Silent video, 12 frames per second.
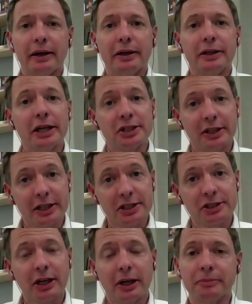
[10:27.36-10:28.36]
yes, it
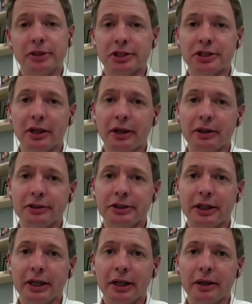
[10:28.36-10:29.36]
is time to start
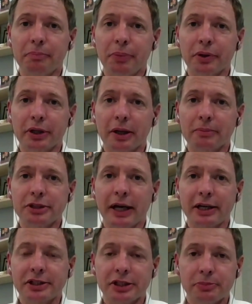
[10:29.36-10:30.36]
putting up
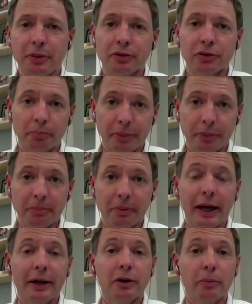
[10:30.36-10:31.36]
taxes, both on
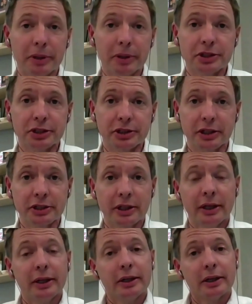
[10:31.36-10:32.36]
people and on businesses.
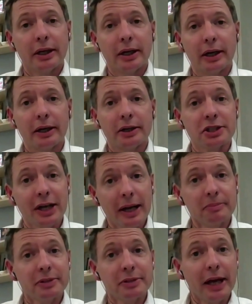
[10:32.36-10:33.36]

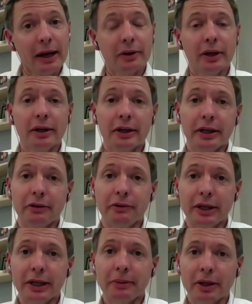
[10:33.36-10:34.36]
Slapped down earlier,
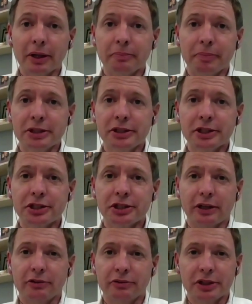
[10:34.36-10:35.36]
really, by the business
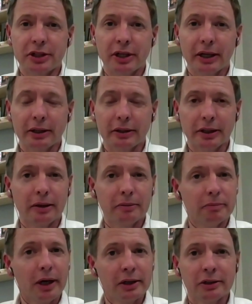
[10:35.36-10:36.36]
secretary saying,
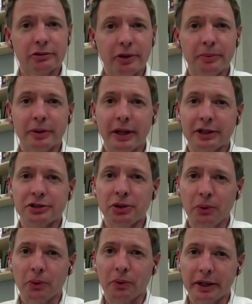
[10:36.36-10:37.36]
I don't agree with that at
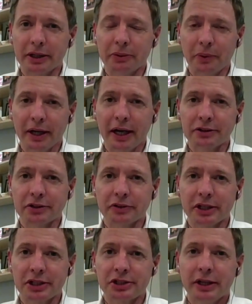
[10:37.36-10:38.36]
all. The way out of
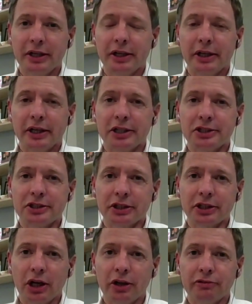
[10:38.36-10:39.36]
this is
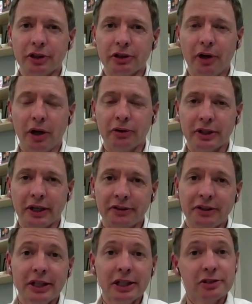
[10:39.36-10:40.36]
to go for growth. And I
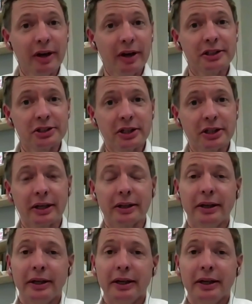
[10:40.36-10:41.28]
think it's fair to say